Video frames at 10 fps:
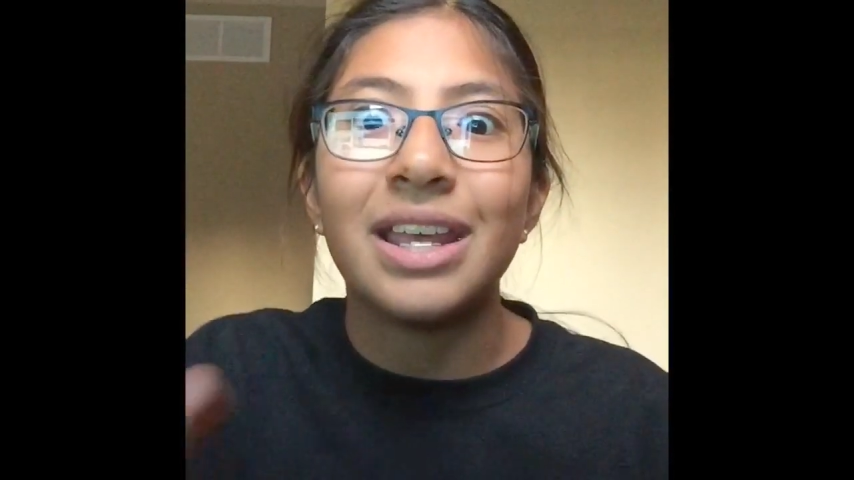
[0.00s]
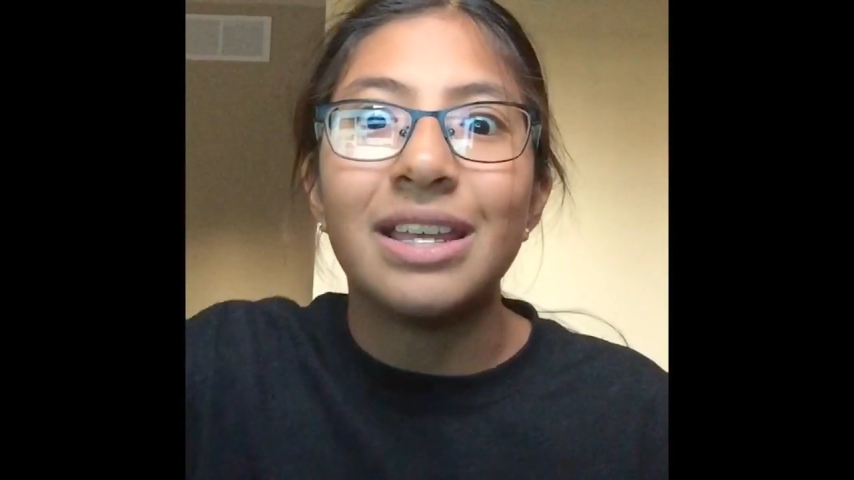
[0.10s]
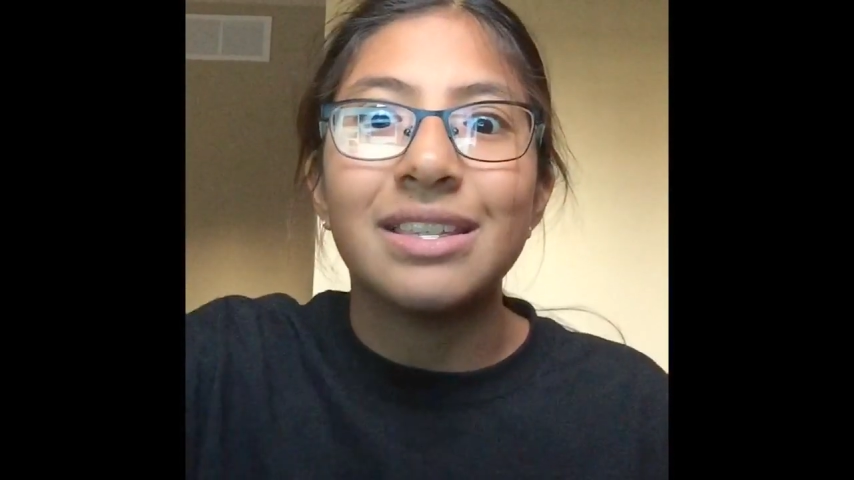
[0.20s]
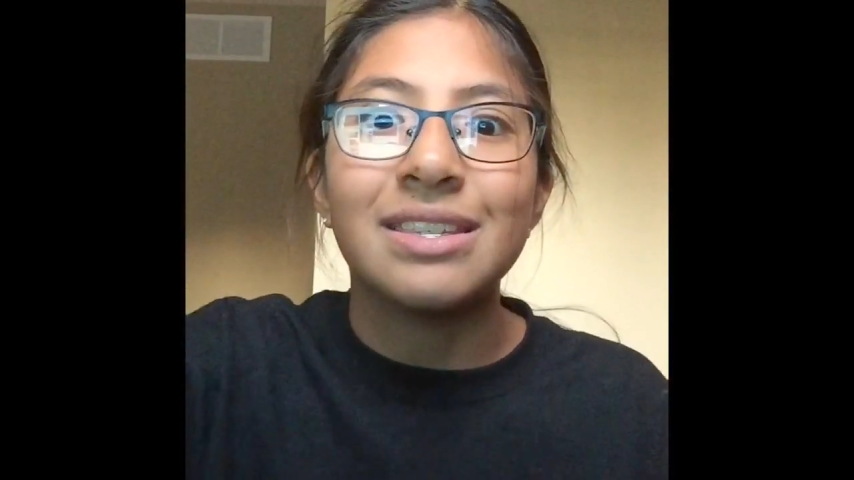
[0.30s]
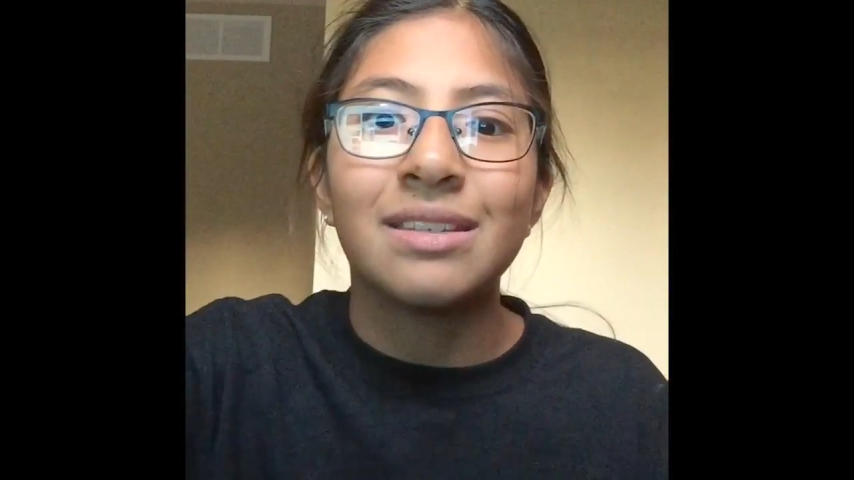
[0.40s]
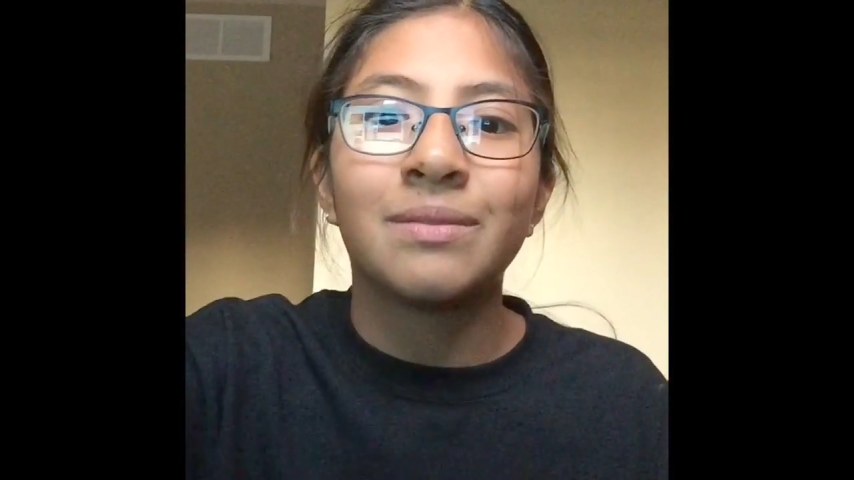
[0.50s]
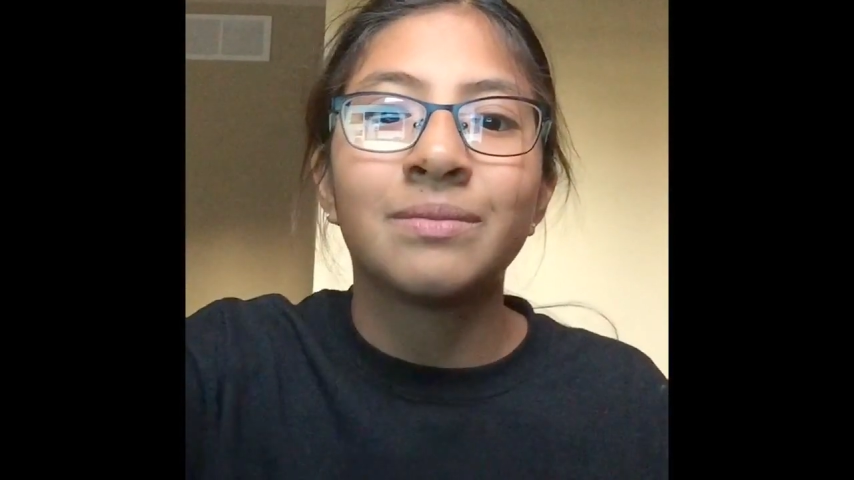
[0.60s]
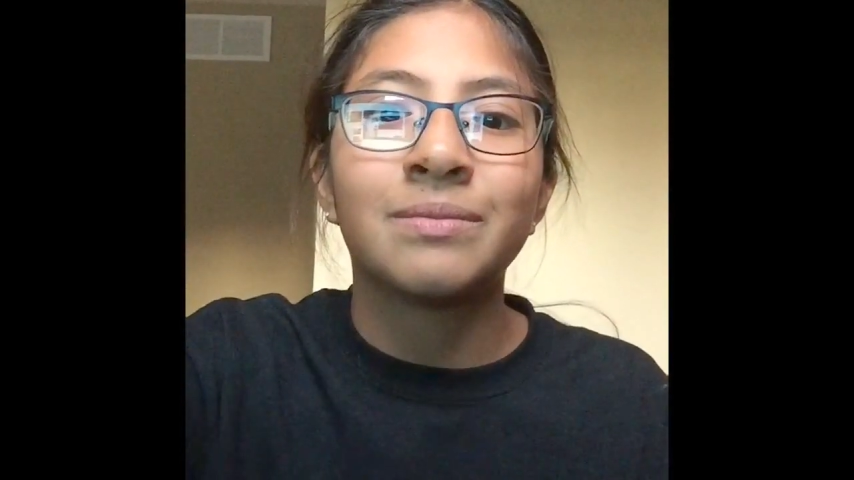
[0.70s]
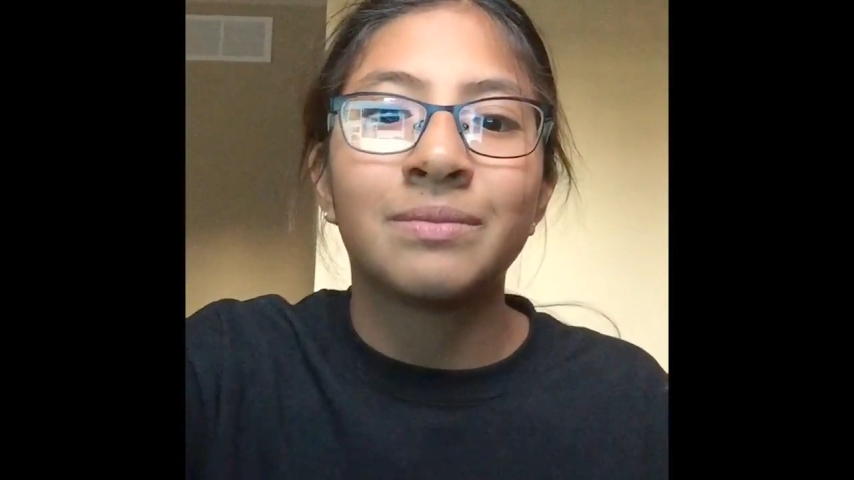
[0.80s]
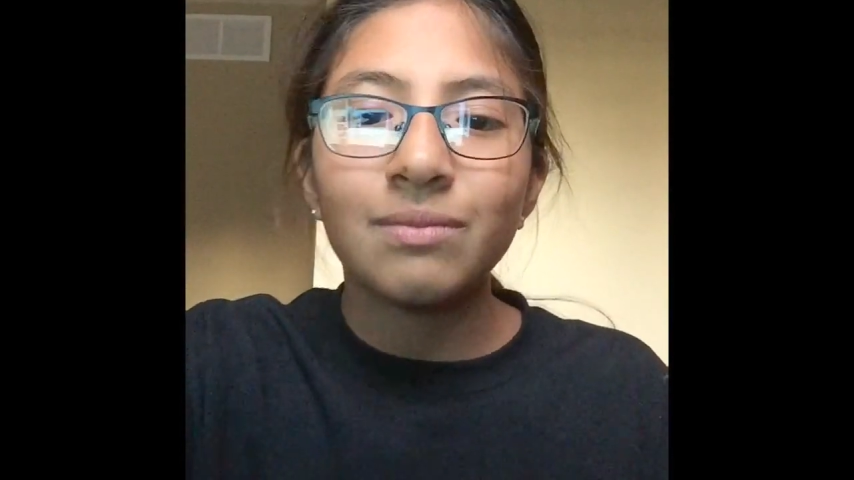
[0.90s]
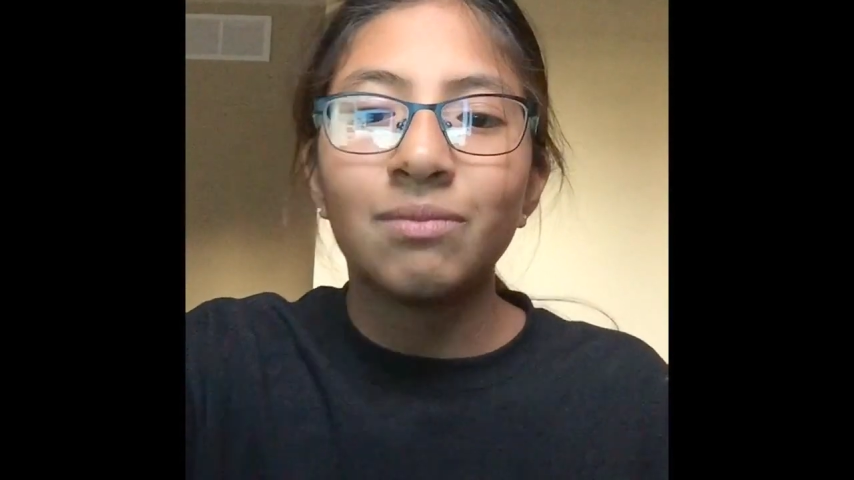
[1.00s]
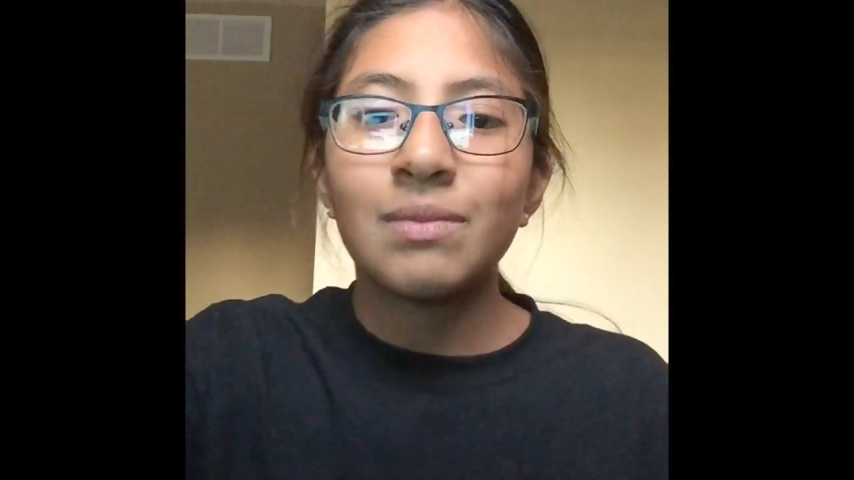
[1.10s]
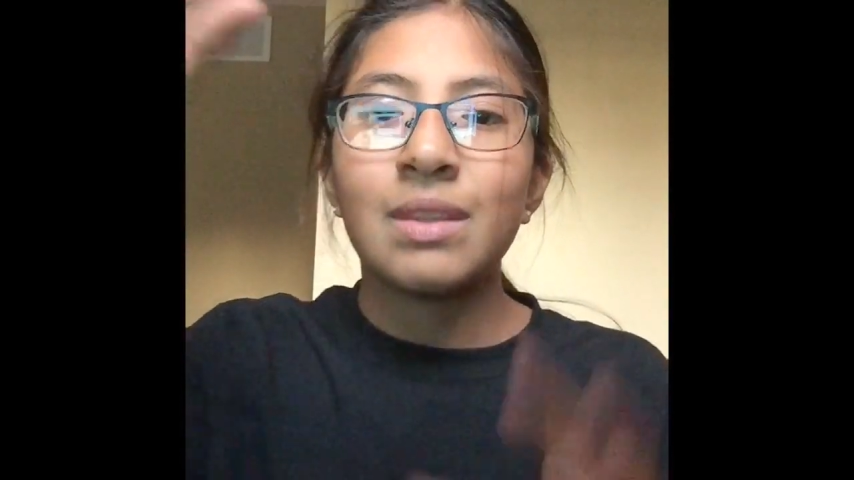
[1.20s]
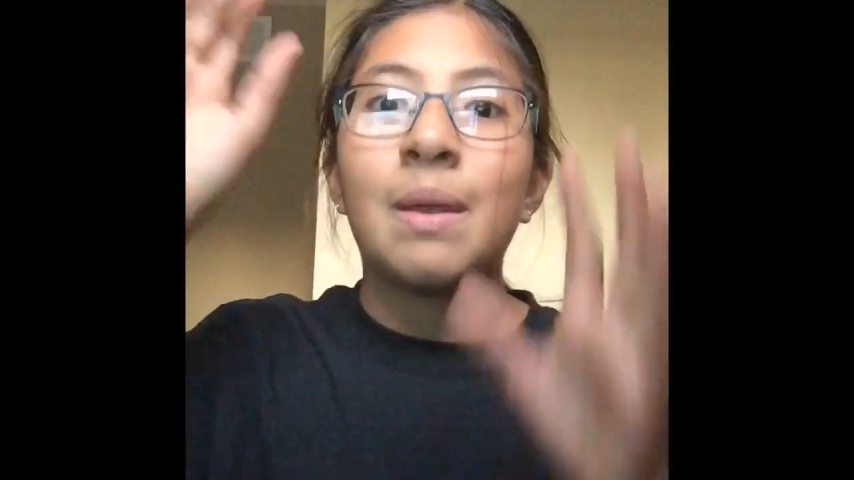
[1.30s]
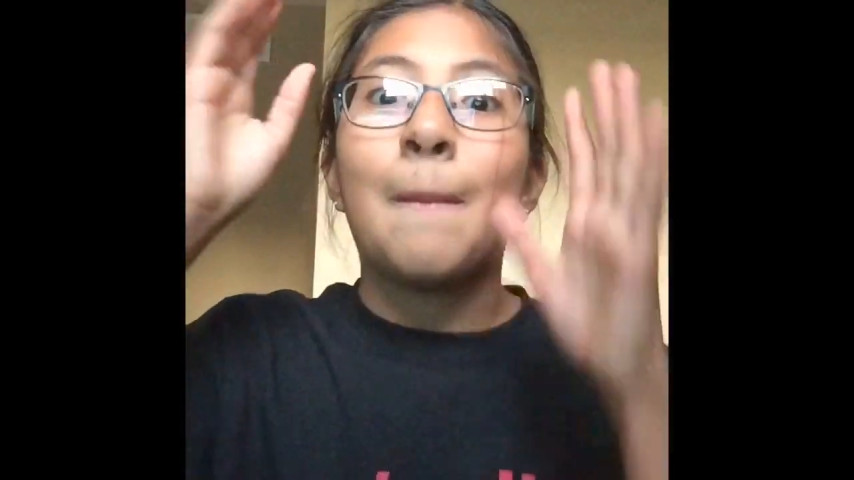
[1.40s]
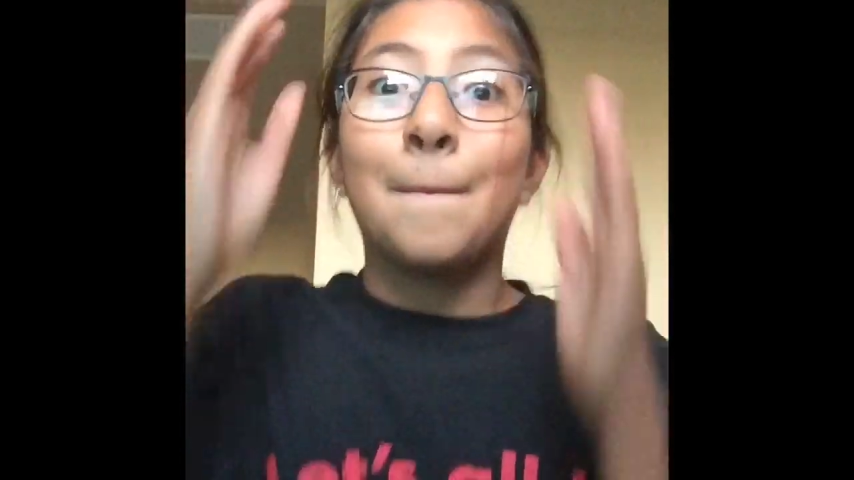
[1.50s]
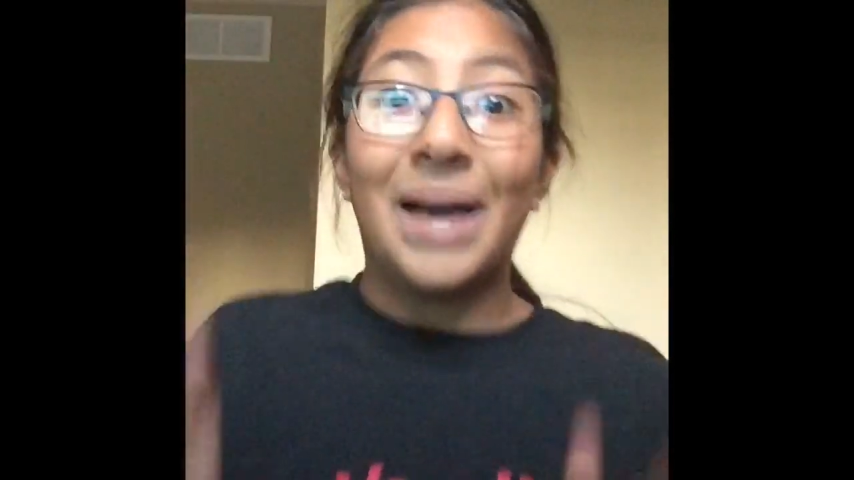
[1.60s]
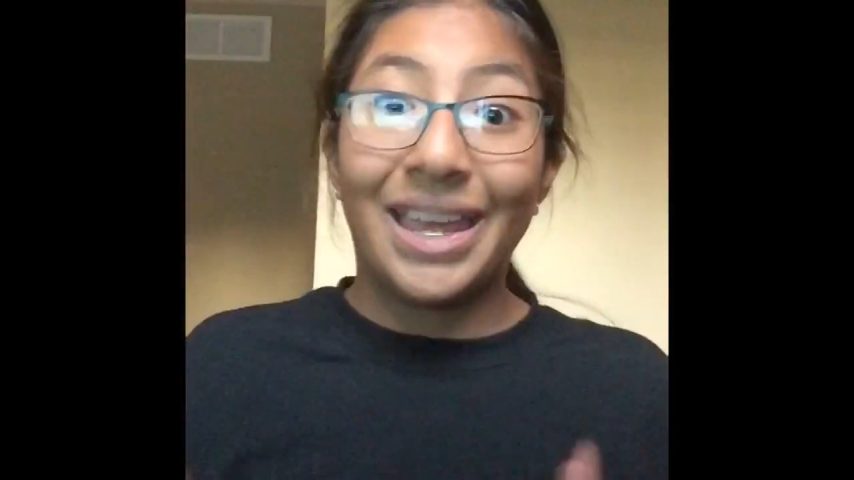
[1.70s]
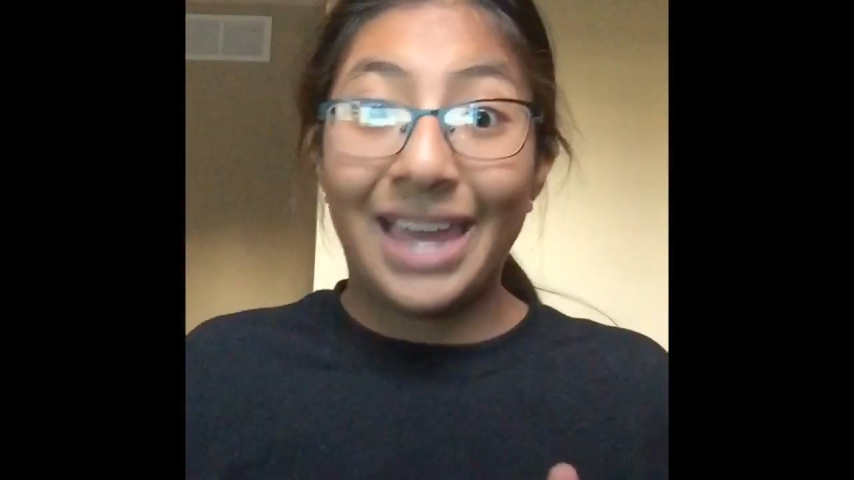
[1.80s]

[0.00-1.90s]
is. My